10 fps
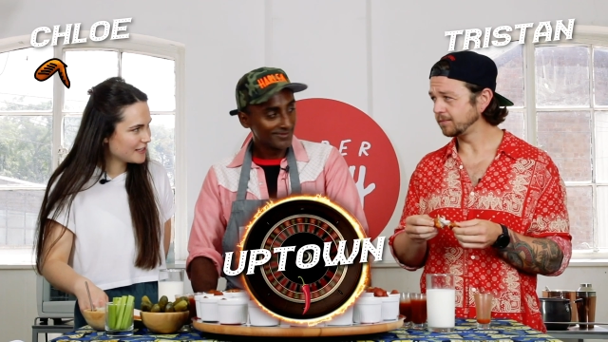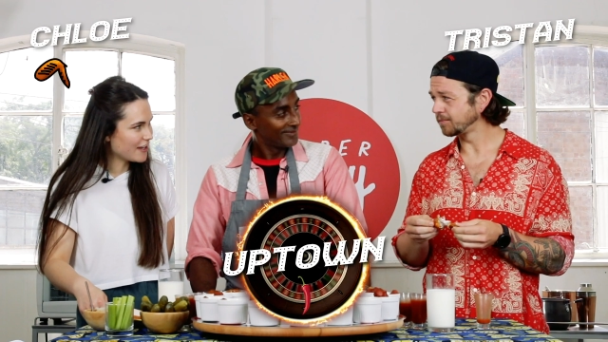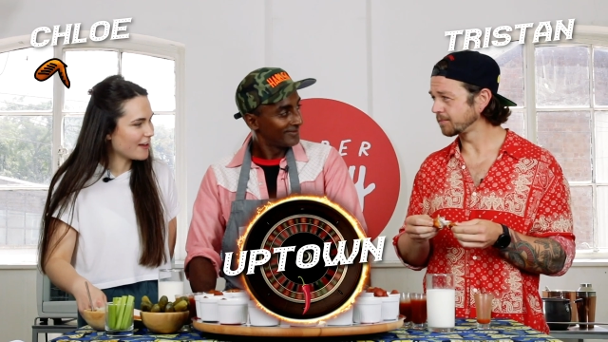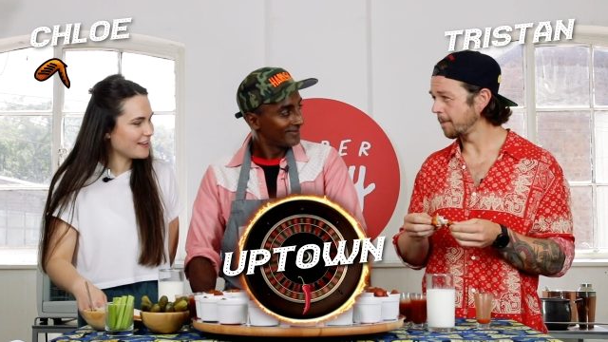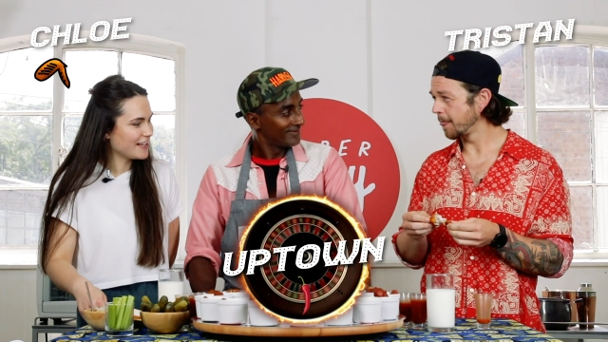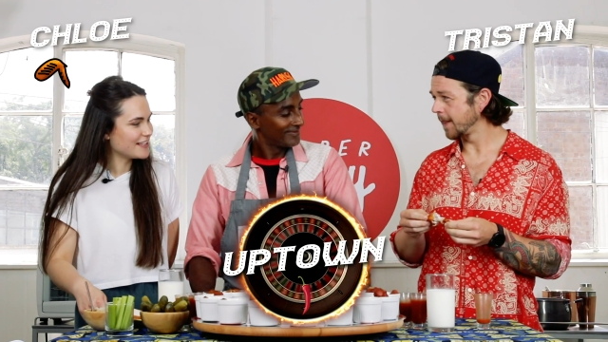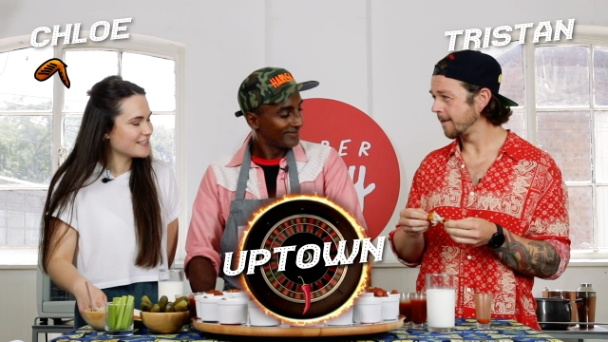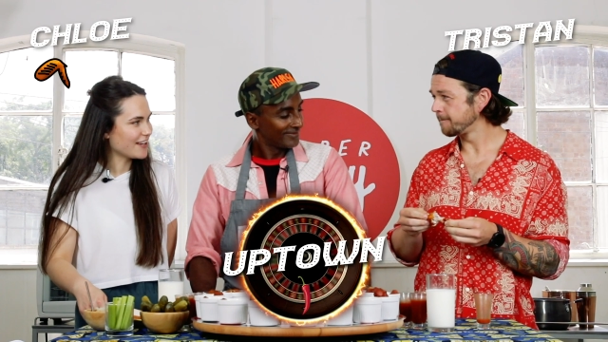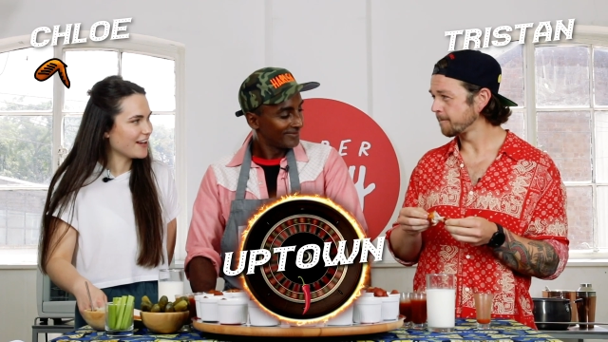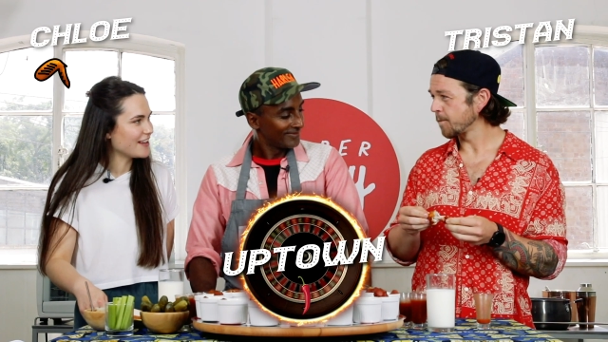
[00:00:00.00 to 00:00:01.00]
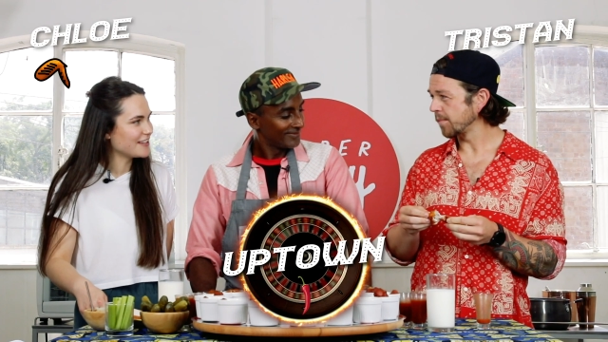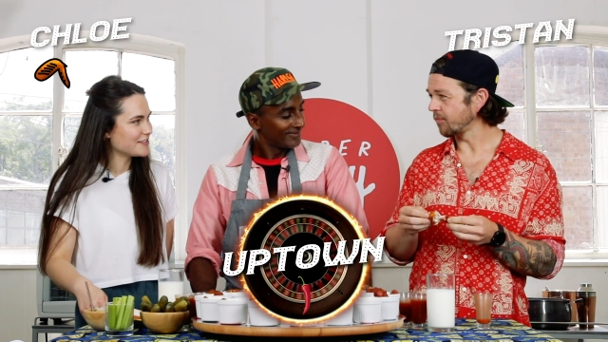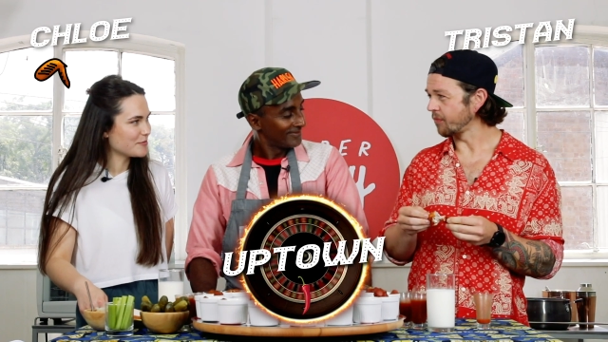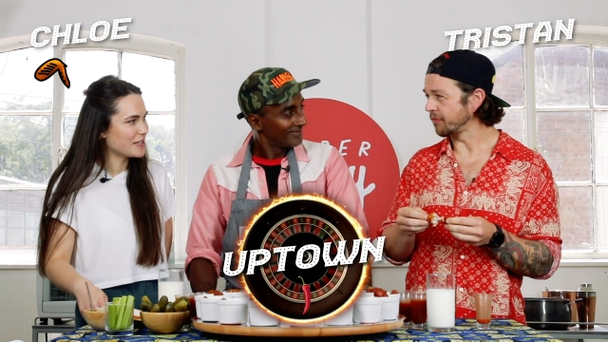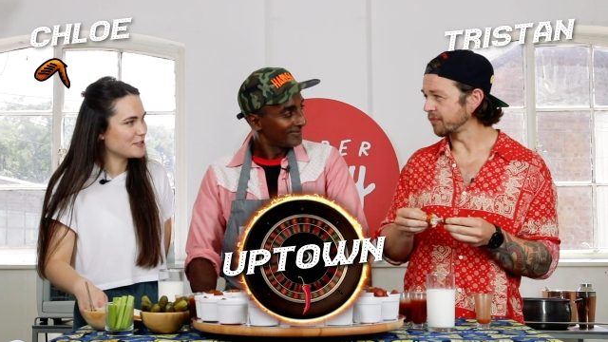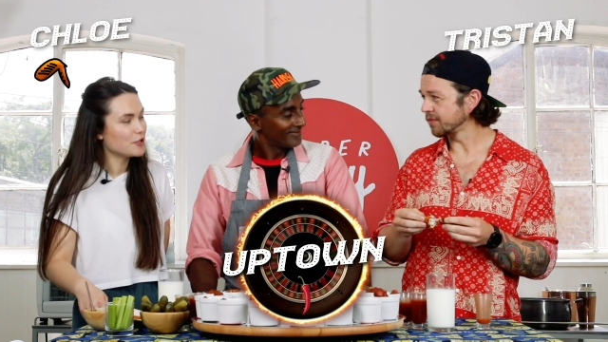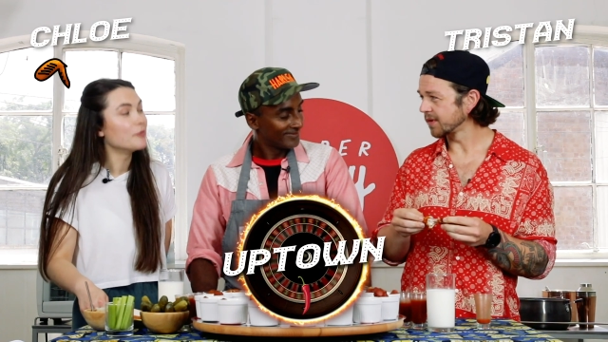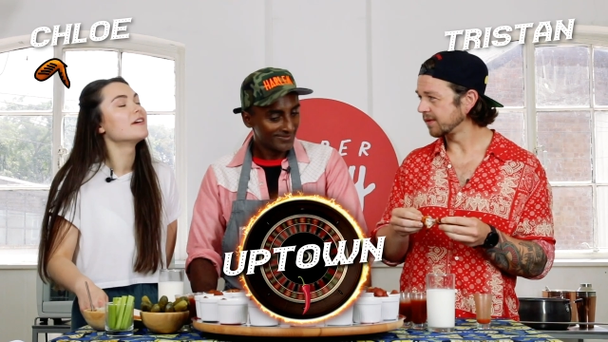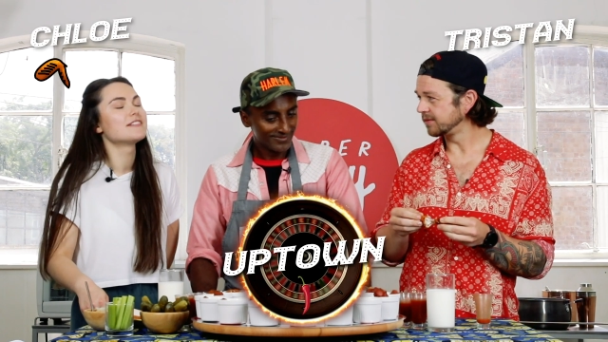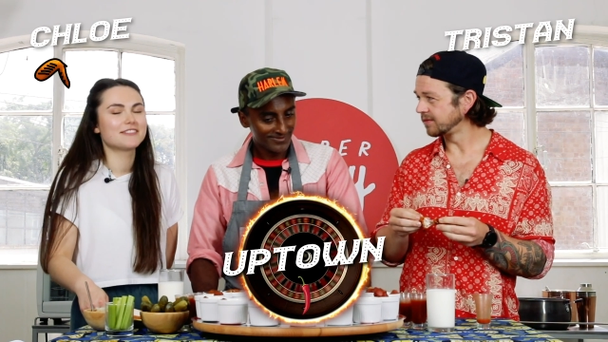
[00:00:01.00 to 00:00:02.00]
Speaker 1: I think it's a bit too
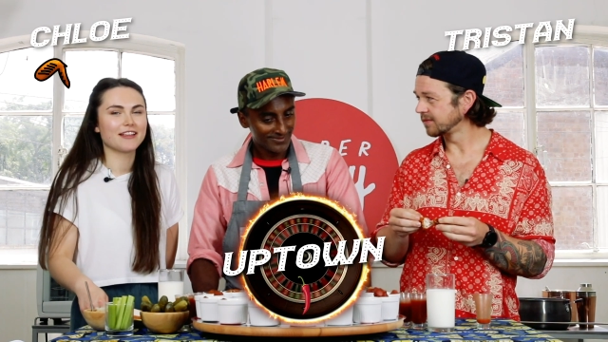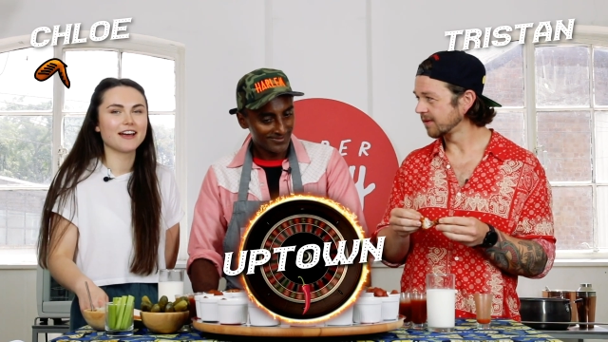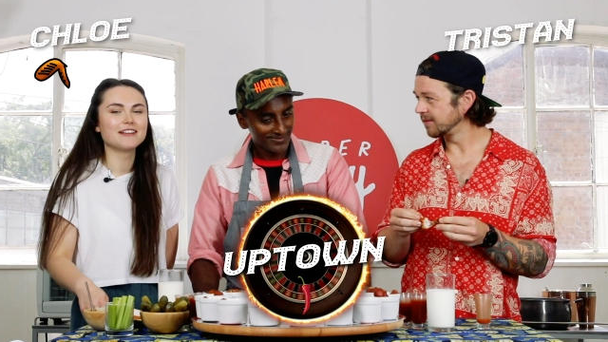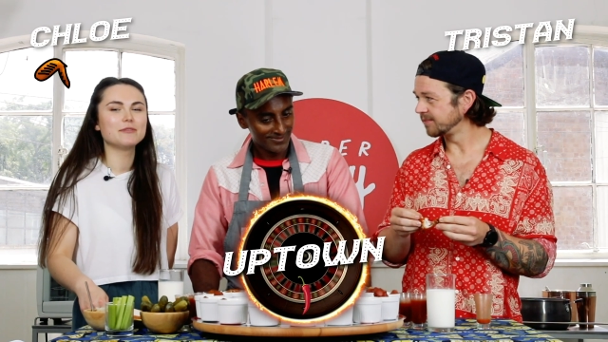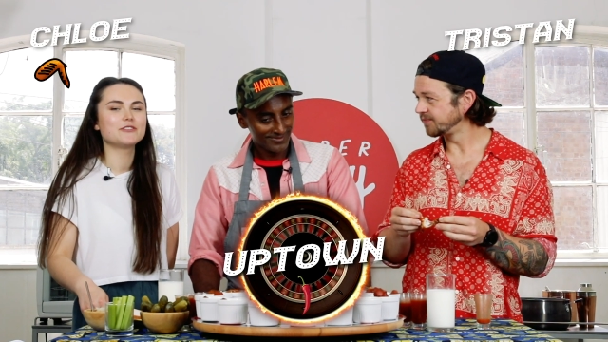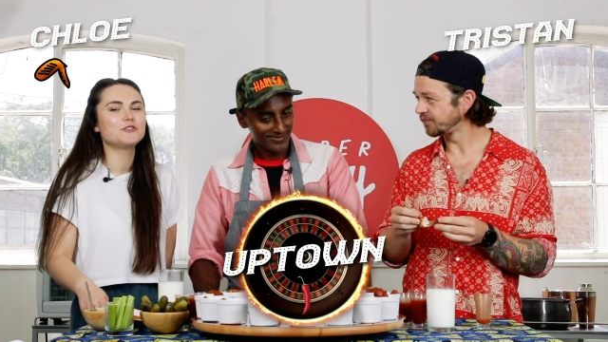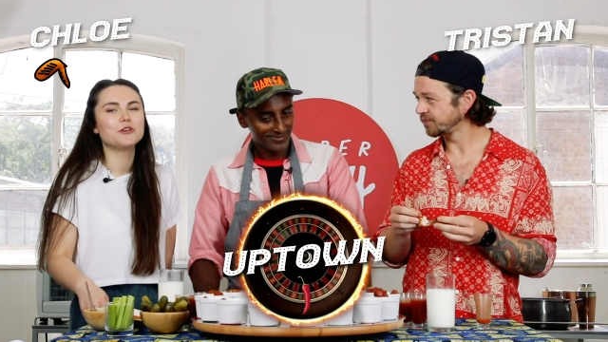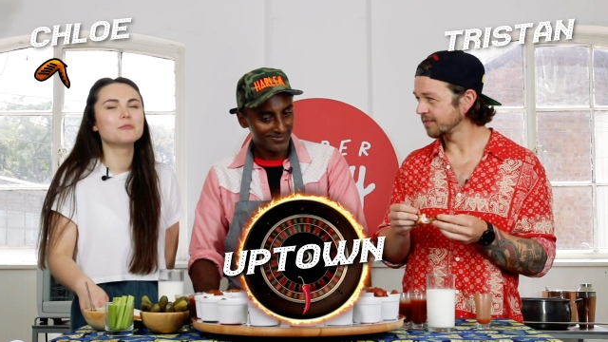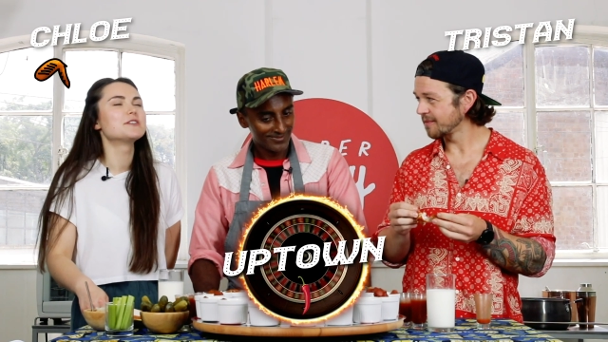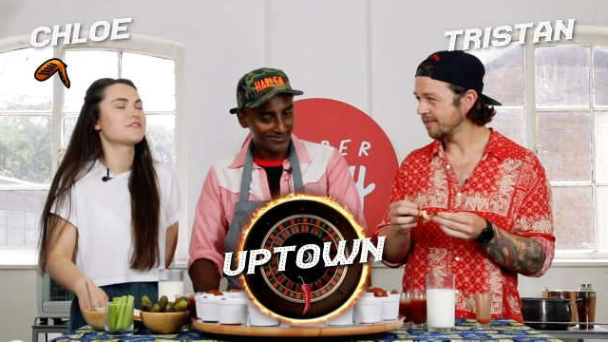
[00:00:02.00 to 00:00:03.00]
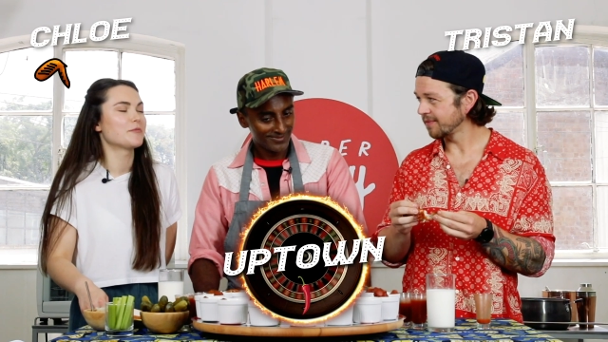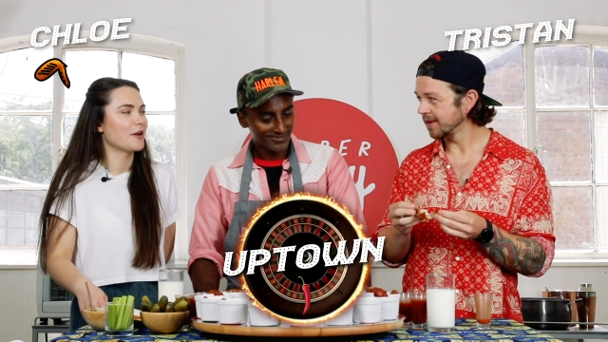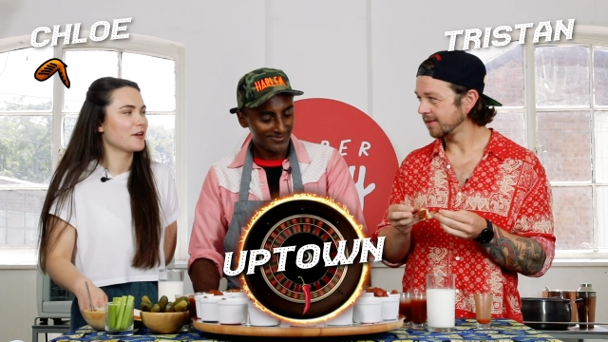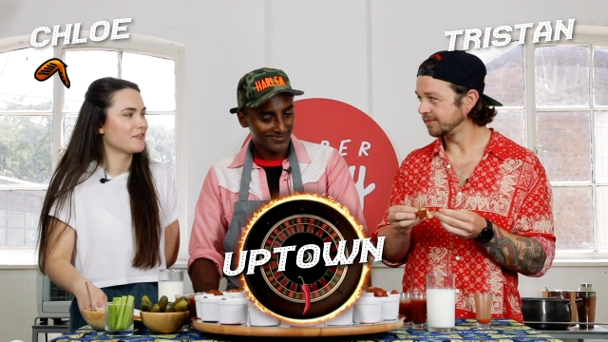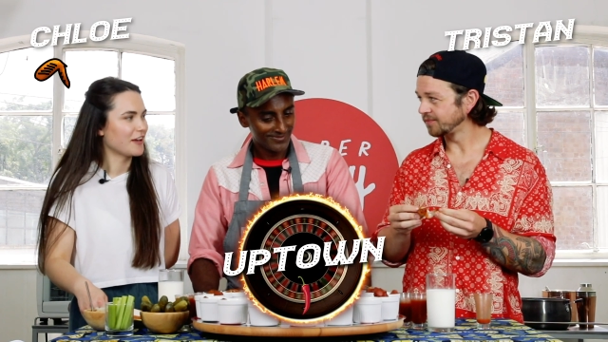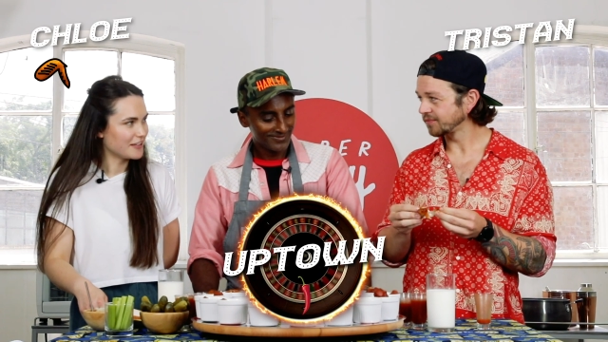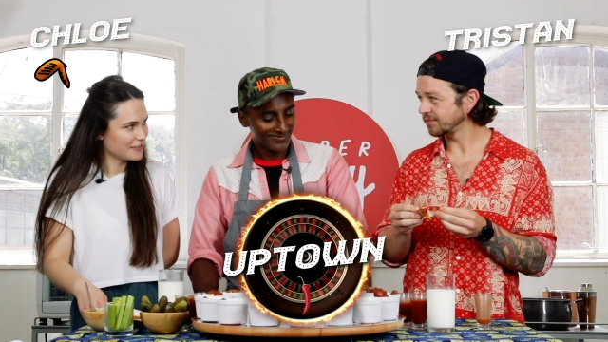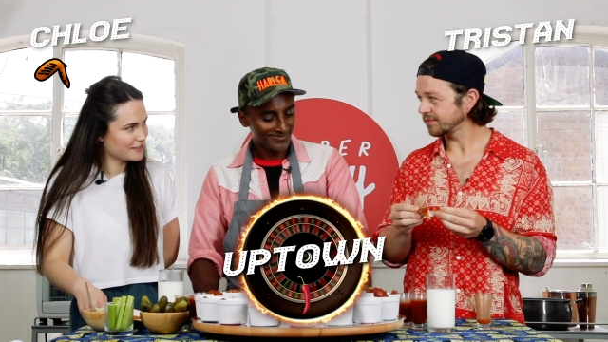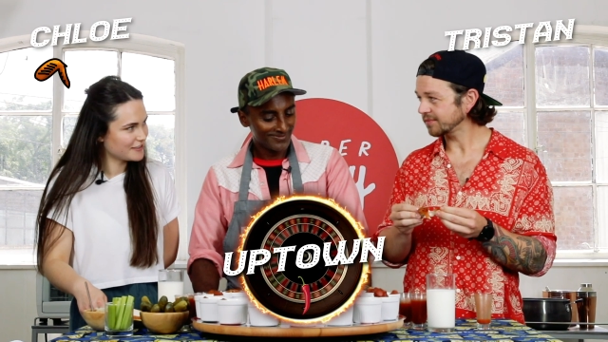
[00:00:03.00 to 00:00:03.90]
much there. A bit too much of a poker face.